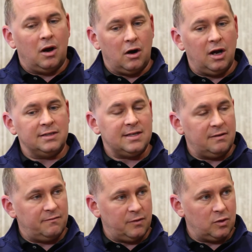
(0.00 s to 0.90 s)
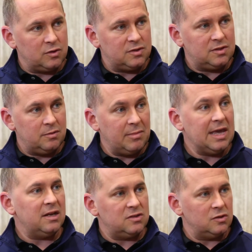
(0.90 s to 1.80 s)
our on-site folks to
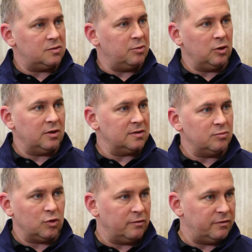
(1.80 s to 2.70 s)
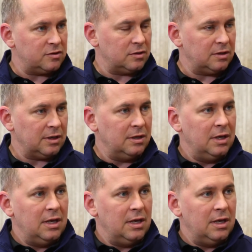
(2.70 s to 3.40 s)
manage those buildings more efficiently.